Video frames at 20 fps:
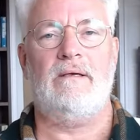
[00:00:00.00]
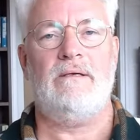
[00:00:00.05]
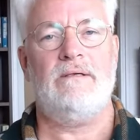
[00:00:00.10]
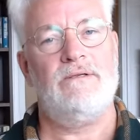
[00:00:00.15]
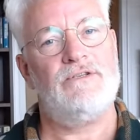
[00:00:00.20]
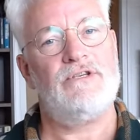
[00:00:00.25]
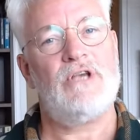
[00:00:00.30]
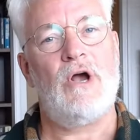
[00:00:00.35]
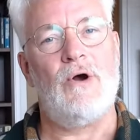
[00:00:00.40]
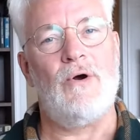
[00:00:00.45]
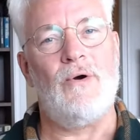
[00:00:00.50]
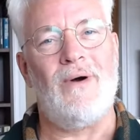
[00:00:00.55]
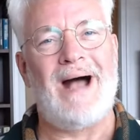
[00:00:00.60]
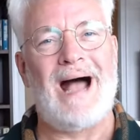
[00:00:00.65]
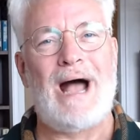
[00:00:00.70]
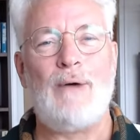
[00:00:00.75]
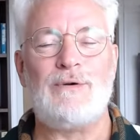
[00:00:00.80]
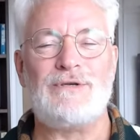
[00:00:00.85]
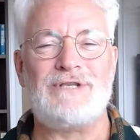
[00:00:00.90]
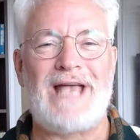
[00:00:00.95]
So,
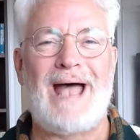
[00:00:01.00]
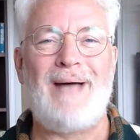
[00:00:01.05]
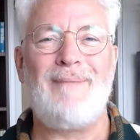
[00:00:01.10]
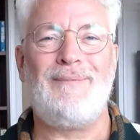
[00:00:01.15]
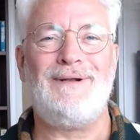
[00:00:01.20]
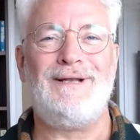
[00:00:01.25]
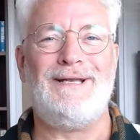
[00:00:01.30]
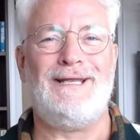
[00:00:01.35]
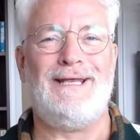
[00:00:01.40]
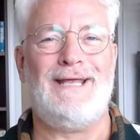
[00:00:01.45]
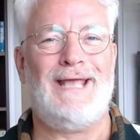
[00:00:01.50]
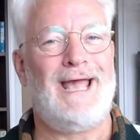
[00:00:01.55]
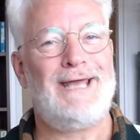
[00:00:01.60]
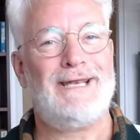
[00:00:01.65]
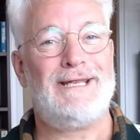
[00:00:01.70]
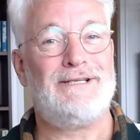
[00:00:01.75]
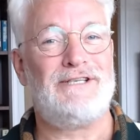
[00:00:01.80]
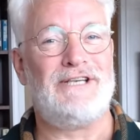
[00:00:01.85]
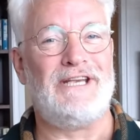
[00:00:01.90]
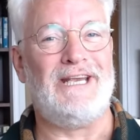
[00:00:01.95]
I was happily
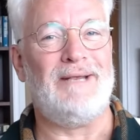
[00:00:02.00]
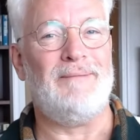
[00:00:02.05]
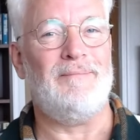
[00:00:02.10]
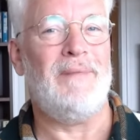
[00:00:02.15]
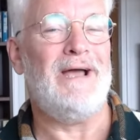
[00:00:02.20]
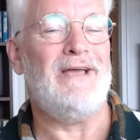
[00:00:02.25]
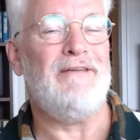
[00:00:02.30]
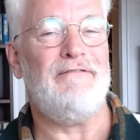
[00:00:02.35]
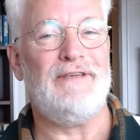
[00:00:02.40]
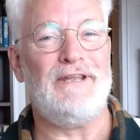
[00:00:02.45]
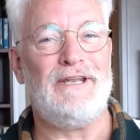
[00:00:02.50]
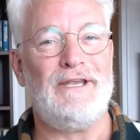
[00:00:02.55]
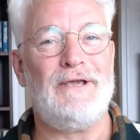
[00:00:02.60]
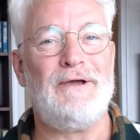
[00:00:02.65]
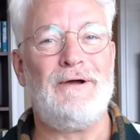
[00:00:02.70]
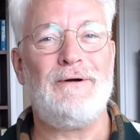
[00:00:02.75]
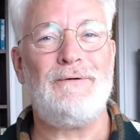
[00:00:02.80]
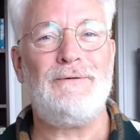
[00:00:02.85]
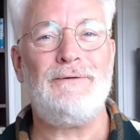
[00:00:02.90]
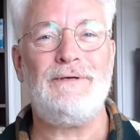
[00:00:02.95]
editing my
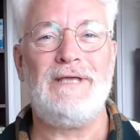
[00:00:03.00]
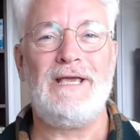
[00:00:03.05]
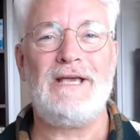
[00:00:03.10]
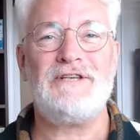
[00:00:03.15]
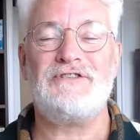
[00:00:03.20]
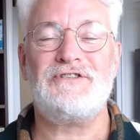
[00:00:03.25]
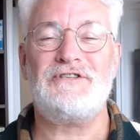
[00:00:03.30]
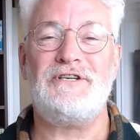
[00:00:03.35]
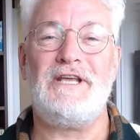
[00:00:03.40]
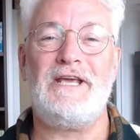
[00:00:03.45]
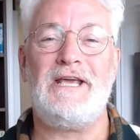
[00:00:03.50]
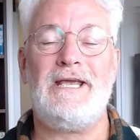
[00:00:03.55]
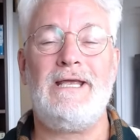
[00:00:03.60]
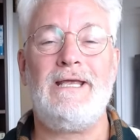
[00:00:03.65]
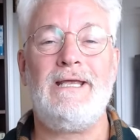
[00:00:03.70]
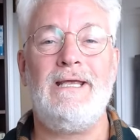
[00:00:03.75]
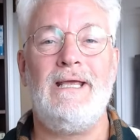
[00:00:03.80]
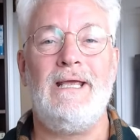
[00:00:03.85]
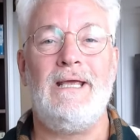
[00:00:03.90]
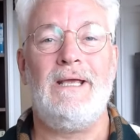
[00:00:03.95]
video
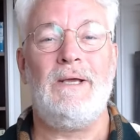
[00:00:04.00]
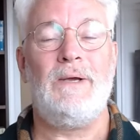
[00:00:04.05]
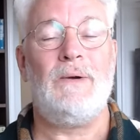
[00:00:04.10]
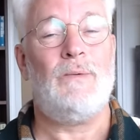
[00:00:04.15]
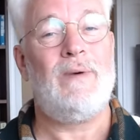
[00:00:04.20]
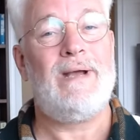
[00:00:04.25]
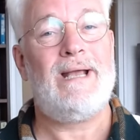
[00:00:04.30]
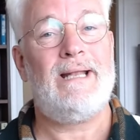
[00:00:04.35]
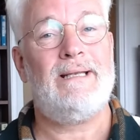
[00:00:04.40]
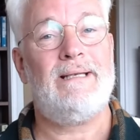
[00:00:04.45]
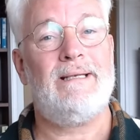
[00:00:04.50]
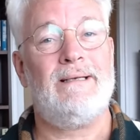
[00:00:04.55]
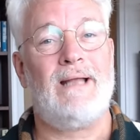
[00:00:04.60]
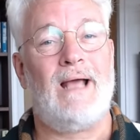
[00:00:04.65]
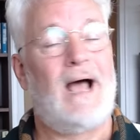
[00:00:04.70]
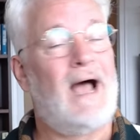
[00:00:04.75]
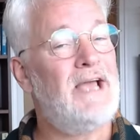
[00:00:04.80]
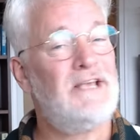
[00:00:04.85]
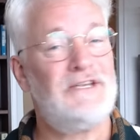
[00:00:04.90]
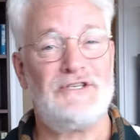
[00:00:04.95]
yesterday when
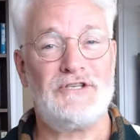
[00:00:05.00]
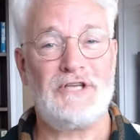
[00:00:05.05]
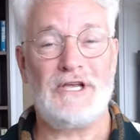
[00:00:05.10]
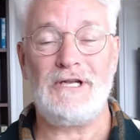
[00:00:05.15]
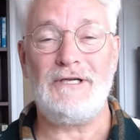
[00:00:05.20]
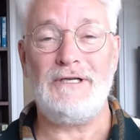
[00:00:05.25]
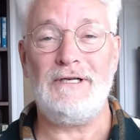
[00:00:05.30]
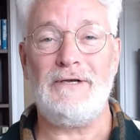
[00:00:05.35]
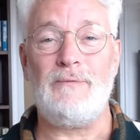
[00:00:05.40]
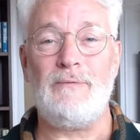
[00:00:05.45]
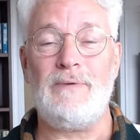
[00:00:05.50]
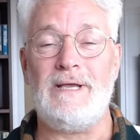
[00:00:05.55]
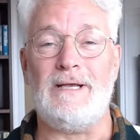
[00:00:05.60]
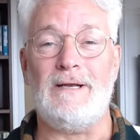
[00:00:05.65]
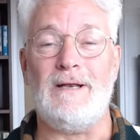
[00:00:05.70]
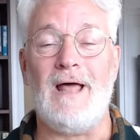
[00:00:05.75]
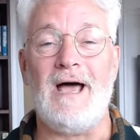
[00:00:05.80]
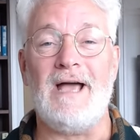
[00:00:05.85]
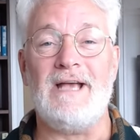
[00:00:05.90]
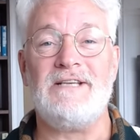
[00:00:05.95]
I suddenly
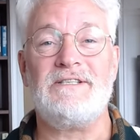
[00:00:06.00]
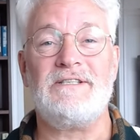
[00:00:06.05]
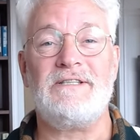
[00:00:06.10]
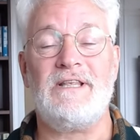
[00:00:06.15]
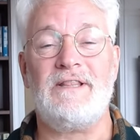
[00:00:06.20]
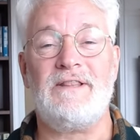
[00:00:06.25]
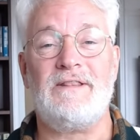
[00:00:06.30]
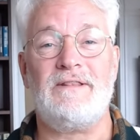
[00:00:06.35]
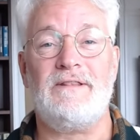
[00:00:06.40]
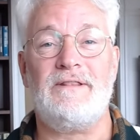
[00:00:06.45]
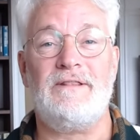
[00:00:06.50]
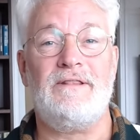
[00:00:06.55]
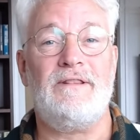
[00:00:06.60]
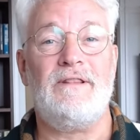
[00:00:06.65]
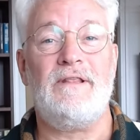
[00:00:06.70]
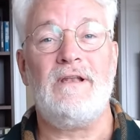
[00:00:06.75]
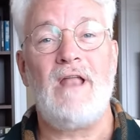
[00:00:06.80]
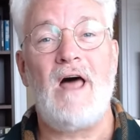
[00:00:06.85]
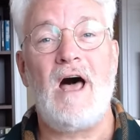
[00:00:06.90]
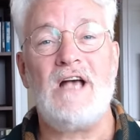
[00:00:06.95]
realized that
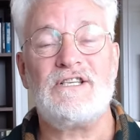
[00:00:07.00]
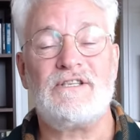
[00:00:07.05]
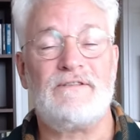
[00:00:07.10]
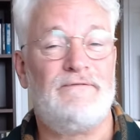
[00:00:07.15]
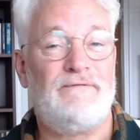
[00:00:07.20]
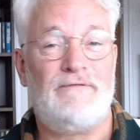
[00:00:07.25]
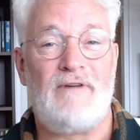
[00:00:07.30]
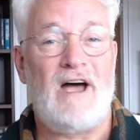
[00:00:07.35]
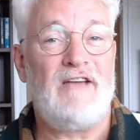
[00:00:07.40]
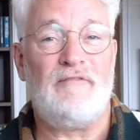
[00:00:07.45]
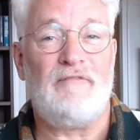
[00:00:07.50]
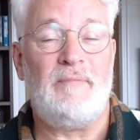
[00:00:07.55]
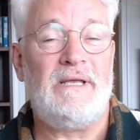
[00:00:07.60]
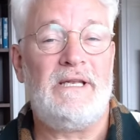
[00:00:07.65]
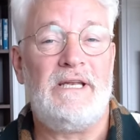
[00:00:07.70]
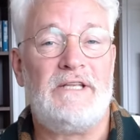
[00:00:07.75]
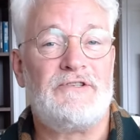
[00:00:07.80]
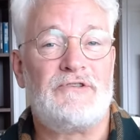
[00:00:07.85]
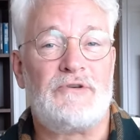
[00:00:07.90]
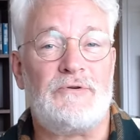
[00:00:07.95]
the last five
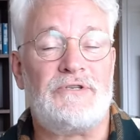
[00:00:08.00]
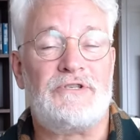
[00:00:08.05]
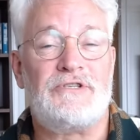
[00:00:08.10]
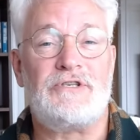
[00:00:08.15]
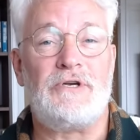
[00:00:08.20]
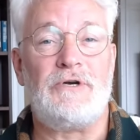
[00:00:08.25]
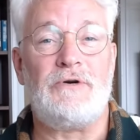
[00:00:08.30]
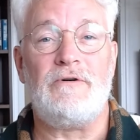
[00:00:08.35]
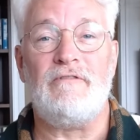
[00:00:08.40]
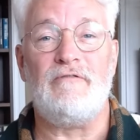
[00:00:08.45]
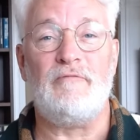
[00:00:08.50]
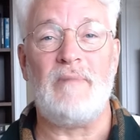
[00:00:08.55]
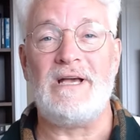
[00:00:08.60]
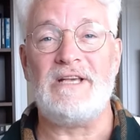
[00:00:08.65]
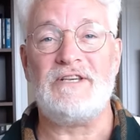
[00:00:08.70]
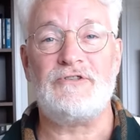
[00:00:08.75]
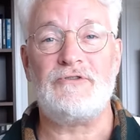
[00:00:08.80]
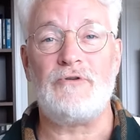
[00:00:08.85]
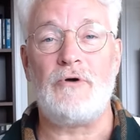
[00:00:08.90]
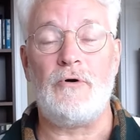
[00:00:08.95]
minutes or so of my
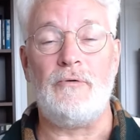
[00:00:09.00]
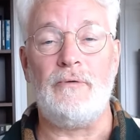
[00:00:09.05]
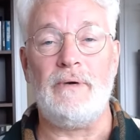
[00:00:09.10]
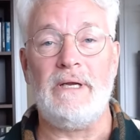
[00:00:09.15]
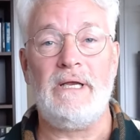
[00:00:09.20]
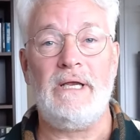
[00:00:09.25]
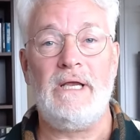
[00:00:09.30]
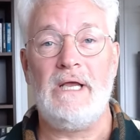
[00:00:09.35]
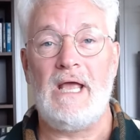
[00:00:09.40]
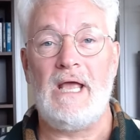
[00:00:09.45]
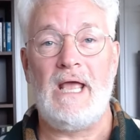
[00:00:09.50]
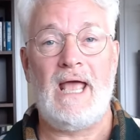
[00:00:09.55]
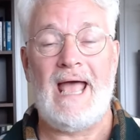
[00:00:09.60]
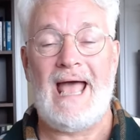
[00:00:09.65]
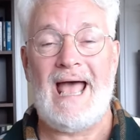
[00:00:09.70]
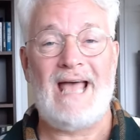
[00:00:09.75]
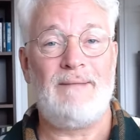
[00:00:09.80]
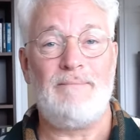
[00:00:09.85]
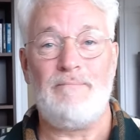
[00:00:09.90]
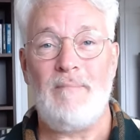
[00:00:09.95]
story
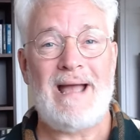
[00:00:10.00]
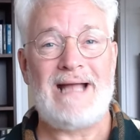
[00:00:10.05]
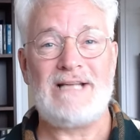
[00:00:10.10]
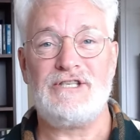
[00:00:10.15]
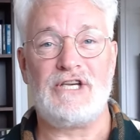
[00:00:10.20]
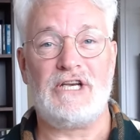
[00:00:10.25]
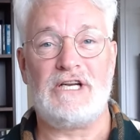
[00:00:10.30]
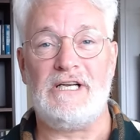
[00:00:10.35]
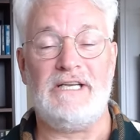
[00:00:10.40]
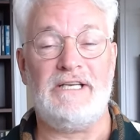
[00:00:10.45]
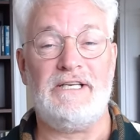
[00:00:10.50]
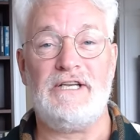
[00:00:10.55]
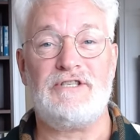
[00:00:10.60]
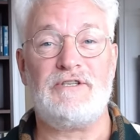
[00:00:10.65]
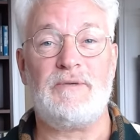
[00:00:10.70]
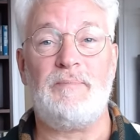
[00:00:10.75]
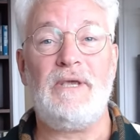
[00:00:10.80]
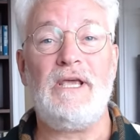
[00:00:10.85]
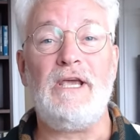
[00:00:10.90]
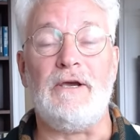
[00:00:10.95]
had magically
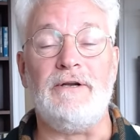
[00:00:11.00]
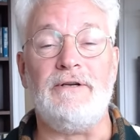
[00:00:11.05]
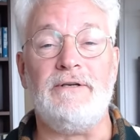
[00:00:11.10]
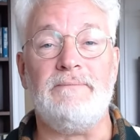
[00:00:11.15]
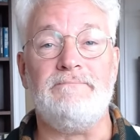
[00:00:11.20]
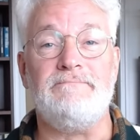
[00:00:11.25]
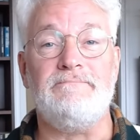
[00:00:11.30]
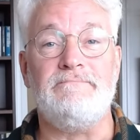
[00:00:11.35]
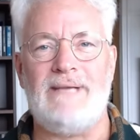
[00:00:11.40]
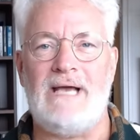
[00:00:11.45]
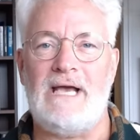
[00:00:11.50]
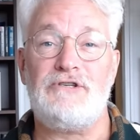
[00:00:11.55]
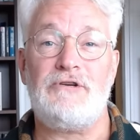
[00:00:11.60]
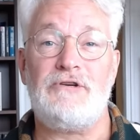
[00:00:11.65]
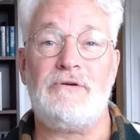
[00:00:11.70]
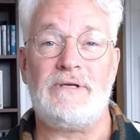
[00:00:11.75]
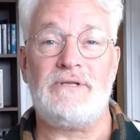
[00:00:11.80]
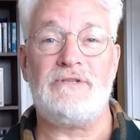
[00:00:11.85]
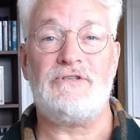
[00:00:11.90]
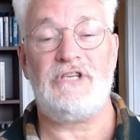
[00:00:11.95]
disappeared. As
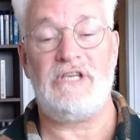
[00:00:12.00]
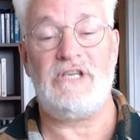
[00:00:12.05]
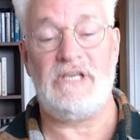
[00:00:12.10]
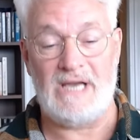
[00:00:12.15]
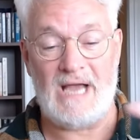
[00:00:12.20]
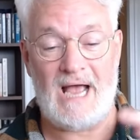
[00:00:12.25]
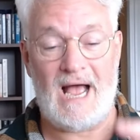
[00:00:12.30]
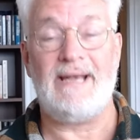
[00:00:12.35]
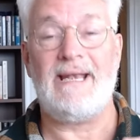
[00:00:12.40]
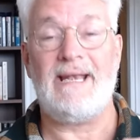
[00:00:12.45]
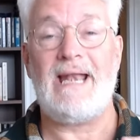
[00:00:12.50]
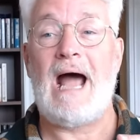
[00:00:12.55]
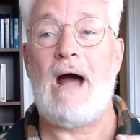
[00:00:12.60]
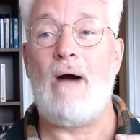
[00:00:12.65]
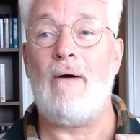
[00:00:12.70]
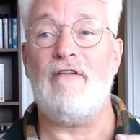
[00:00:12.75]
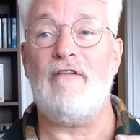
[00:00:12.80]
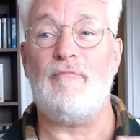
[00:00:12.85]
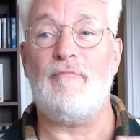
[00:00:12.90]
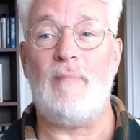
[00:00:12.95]
you can see, I now
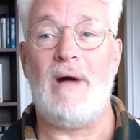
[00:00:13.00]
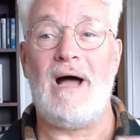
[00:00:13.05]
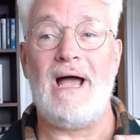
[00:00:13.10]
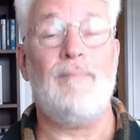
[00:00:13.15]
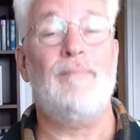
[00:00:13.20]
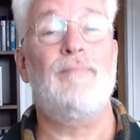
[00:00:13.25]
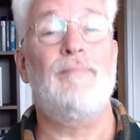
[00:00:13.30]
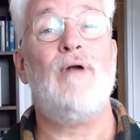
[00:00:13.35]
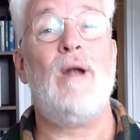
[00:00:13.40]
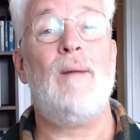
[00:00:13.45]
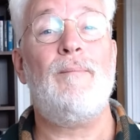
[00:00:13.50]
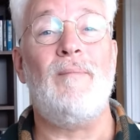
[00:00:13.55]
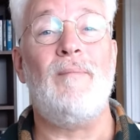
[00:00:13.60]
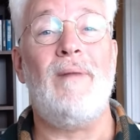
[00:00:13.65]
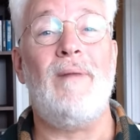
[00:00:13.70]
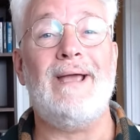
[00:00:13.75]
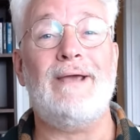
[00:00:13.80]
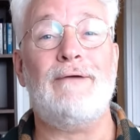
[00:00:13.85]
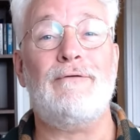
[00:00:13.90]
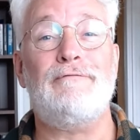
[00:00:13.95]
have my proper
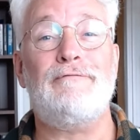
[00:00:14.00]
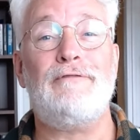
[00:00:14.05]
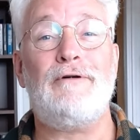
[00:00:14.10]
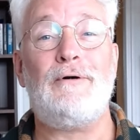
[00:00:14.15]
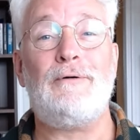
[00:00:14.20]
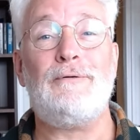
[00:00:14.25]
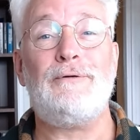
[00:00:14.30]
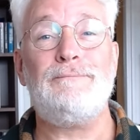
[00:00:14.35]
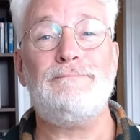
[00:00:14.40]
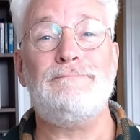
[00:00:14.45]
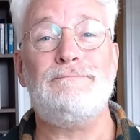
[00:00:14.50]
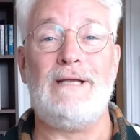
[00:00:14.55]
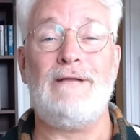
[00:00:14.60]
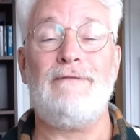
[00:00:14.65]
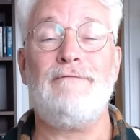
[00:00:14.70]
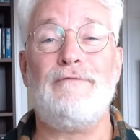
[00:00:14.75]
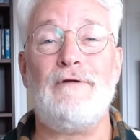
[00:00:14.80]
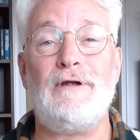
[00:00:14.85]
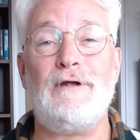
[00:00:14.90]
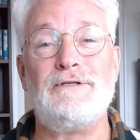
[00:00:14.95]
microphone in
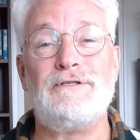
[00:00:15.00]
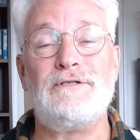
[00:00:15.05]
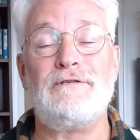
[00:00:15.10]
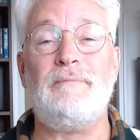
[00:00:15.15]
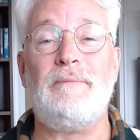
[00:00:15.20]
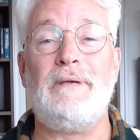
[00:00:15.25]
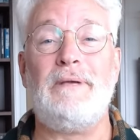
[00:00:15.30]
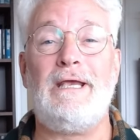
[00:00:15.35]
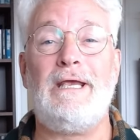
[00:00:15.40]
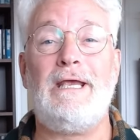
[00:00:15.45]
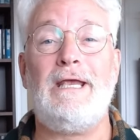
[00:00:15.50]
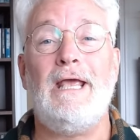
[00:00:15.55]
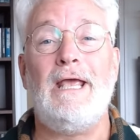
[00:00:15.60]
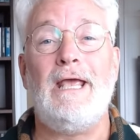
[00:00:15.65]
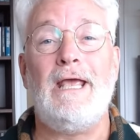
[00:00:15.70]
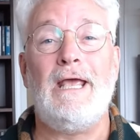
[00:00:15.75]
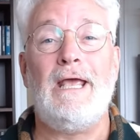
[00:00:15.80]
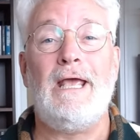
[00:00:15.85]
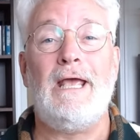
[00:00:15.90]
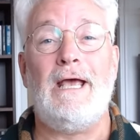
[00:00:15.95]
front of me
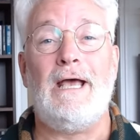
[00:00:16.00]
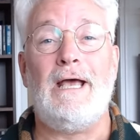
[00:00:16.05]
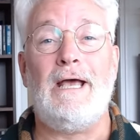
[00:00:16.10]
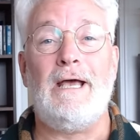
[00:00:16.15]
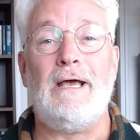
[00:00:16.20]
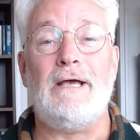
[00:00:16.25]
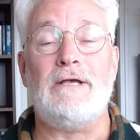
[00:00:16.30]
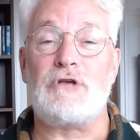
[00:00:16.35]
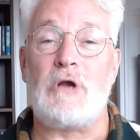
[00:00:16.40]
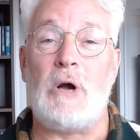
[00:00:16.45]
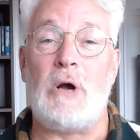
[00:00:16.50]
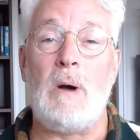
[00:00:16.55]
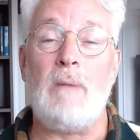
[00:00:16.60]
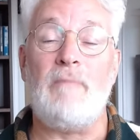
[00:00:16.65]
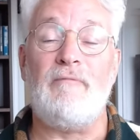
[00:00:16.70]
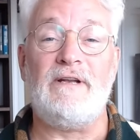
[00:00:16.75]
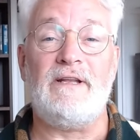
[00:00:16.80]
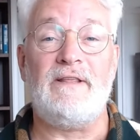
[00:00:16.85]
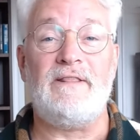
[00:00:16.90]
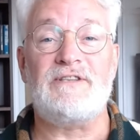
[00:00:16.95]
uh, so
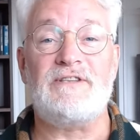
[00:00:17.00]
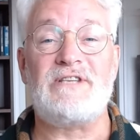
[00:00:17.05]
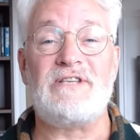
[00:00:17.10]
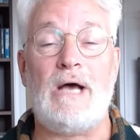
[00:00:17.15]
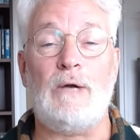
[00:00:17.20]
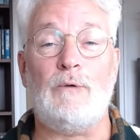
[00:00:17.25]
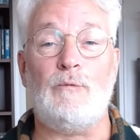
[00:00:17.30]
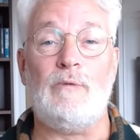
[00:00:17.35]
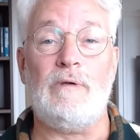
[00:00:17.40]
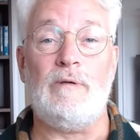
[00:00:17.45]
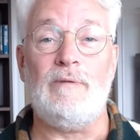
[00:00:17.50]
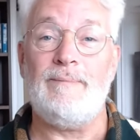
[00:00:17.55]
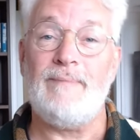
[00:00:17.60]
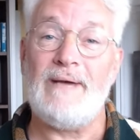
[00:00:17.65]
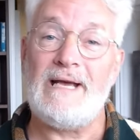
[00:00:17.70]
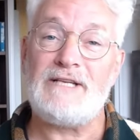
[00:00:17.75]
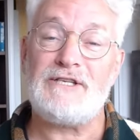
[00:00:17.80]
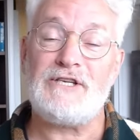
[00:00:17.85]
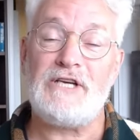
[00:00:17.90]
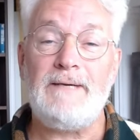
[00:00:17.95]
hopefully the sound will be
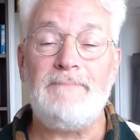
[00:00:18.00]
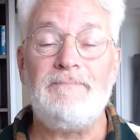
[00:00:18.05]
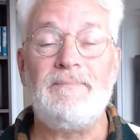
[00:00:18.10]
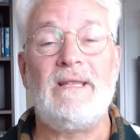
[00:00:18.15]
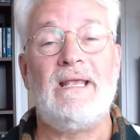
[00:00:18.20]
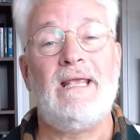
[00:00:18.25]
better.